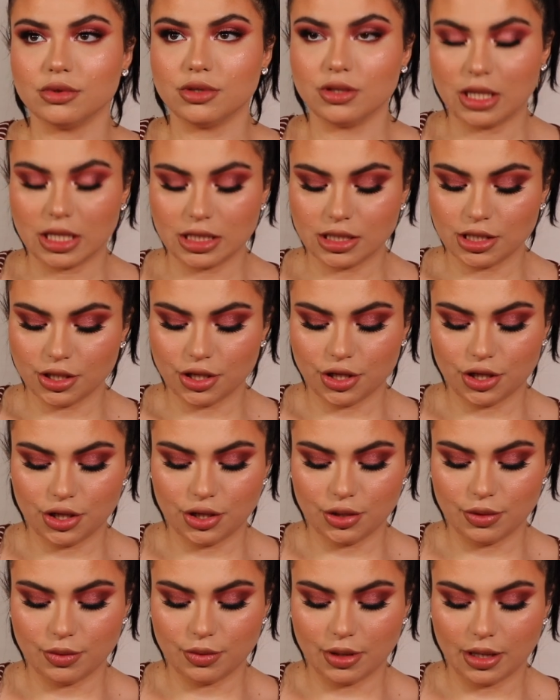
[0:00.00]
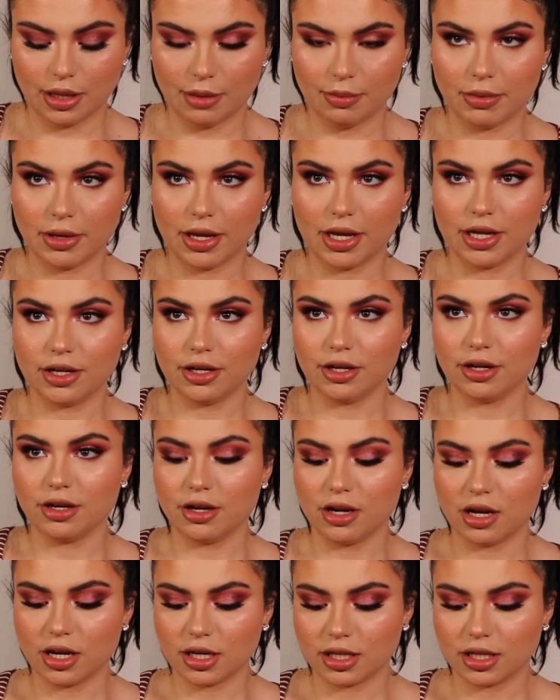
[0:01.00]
So that's a cute lip liner.